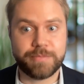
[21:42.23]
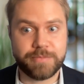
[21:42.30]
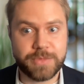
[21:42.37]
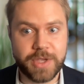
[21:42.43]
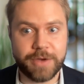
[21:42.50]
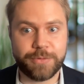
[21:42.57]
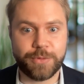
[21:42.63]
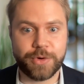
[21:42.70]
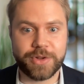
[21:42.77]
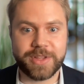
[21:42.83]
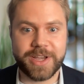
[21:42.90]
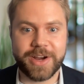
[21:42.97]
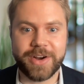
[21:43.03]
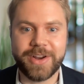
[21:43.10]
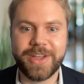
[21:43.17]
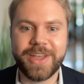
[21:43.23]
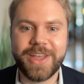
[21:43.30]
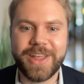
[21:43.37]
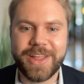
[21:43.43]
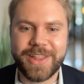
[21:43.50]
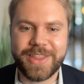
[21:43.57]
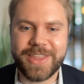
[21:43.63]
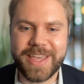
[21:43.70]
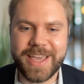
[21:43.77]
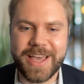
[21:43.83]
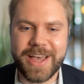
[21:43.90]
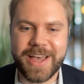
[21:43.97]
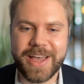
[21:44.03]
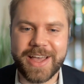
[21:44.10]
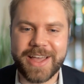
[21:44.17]
tough word there,
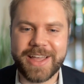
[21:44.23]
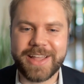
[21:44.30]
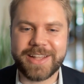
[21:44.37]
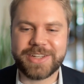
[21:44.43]
the